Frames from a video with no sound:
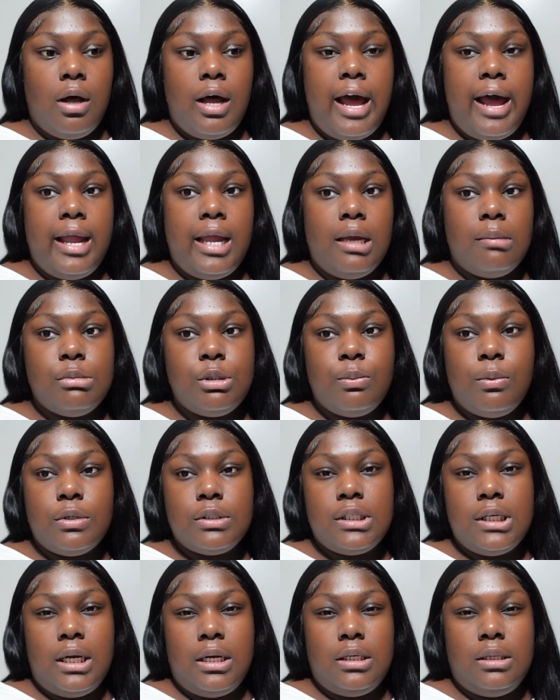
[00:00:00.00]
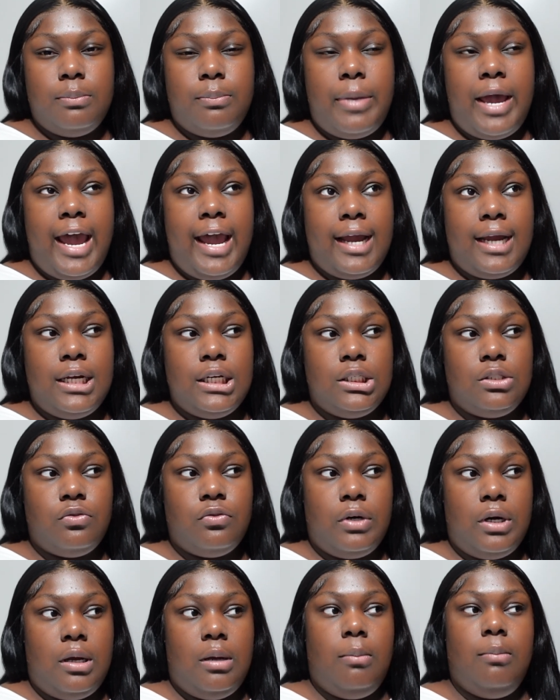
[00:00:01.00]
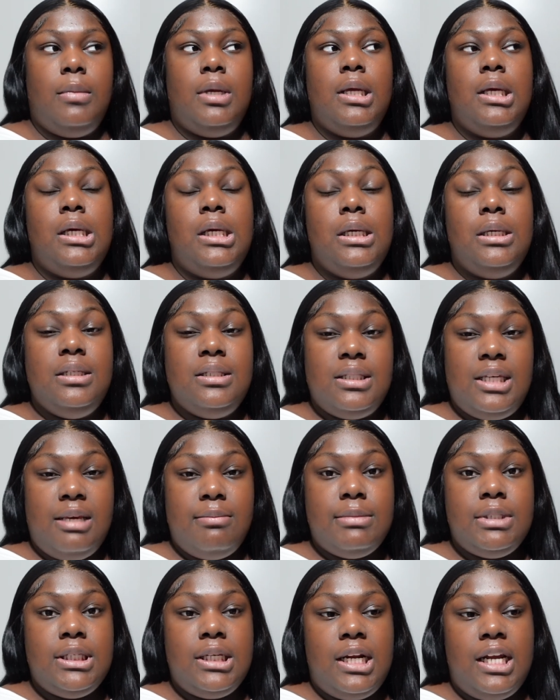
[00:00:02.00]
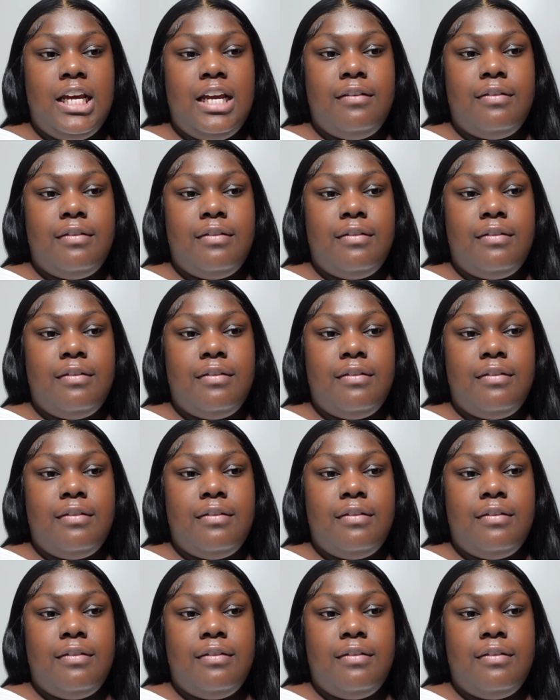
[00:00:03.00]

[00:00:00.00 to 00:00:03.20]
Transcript: I am supposed to get a package from Skims today.